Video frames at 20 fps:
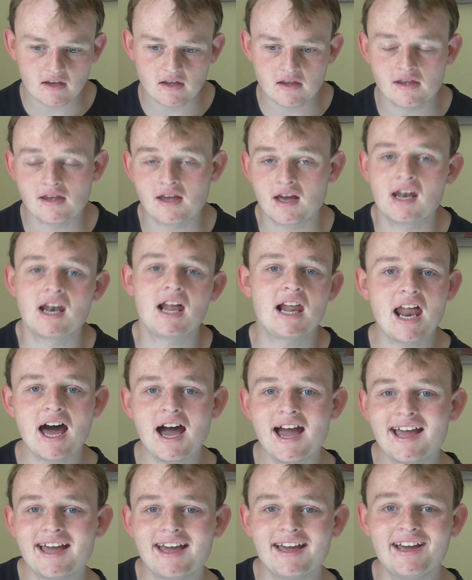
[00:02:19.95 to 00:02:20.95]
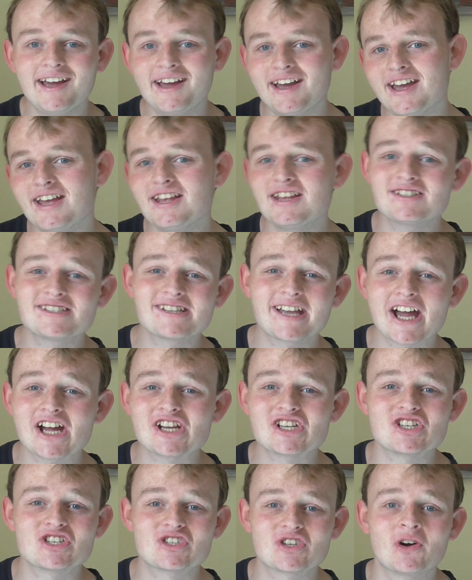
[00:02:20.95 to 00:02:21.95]
You're gonna like it. It's a
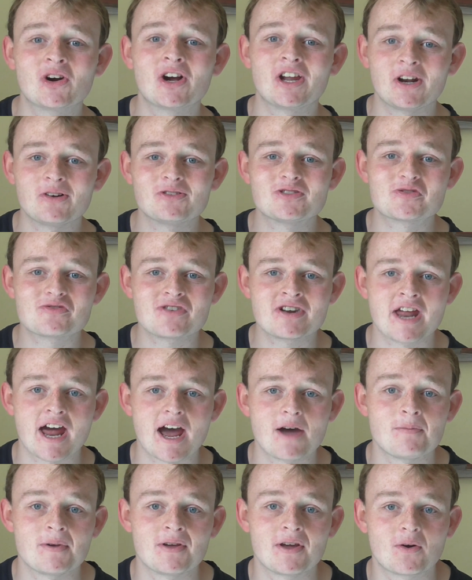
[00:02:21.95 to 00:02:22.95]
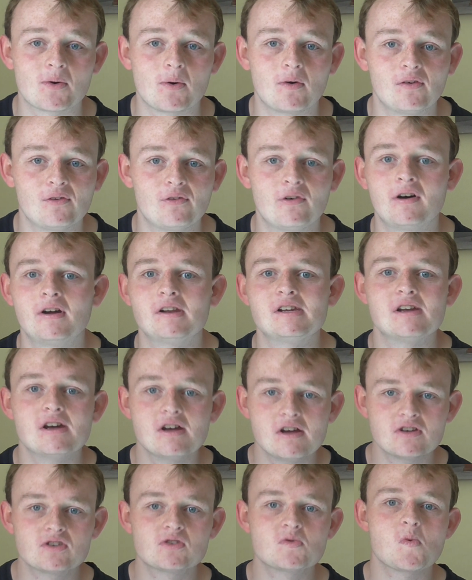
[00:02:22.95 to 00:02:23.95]
catchy song, and I was really happy it qualified.
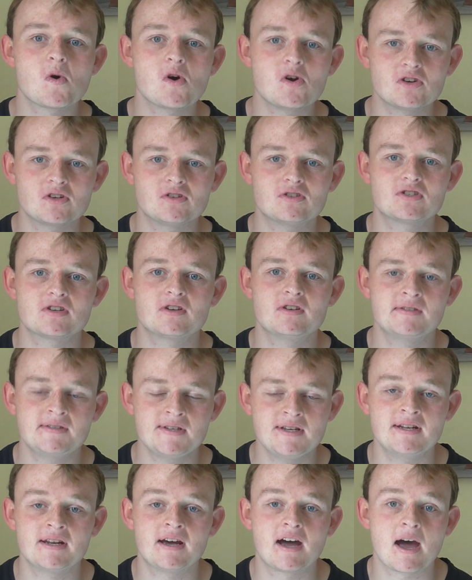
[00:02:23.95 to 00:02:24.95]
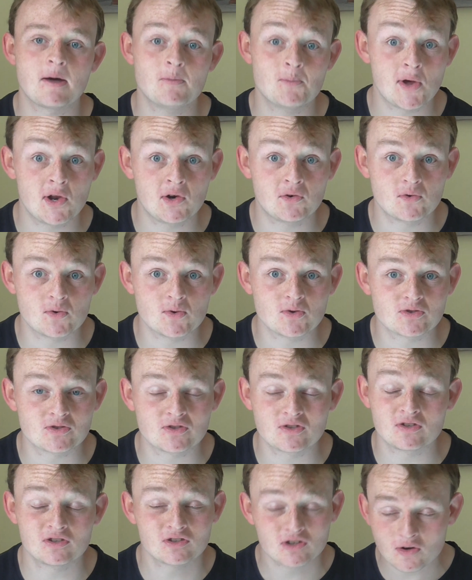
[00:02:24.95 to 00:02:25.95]
So well done to Zina and
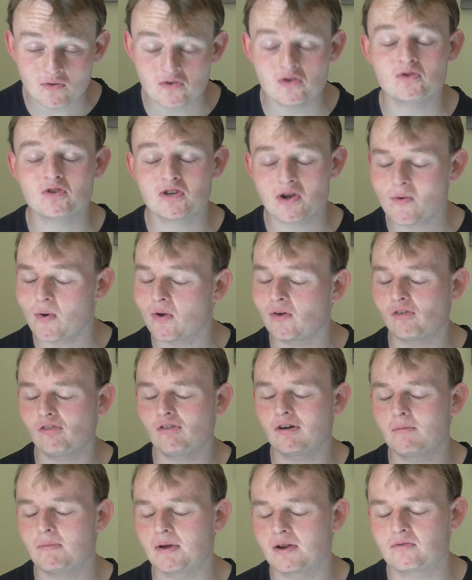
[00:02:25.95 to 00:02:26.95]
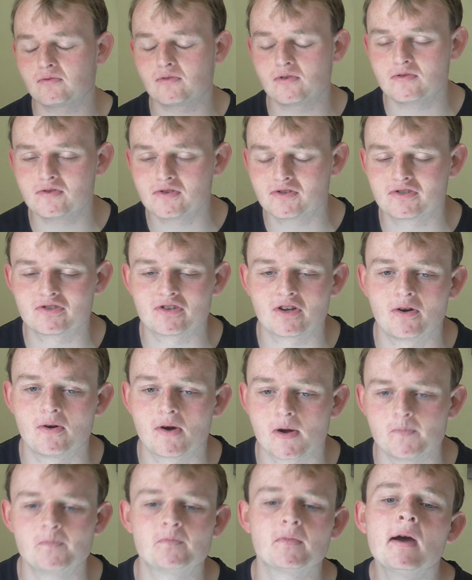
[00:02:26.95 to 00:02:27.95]
Belarus. Don't usually qualify Belarus,
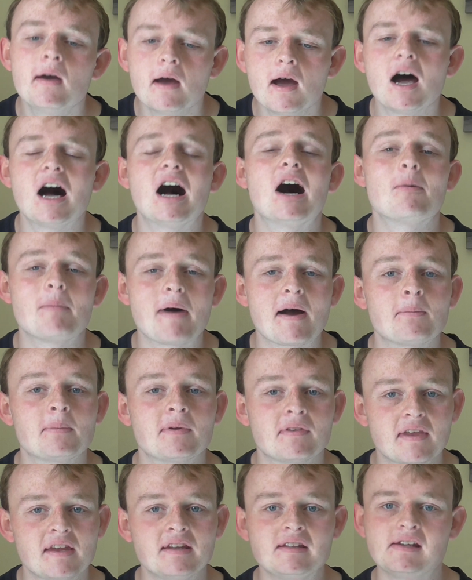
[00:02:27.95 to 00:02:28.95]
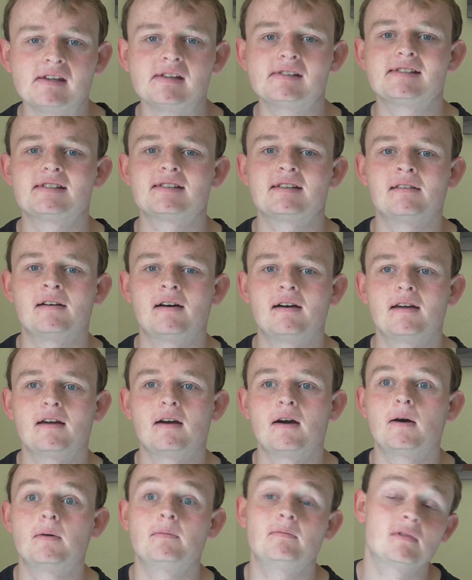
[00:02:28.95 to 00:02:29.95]
so I'm happy they did tonight.
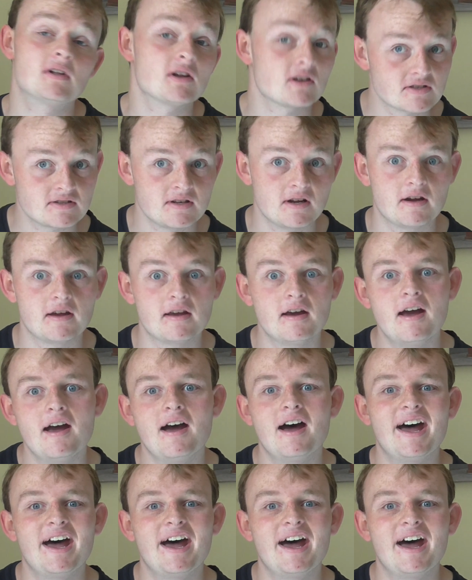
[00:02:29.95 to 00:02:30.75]
Last night.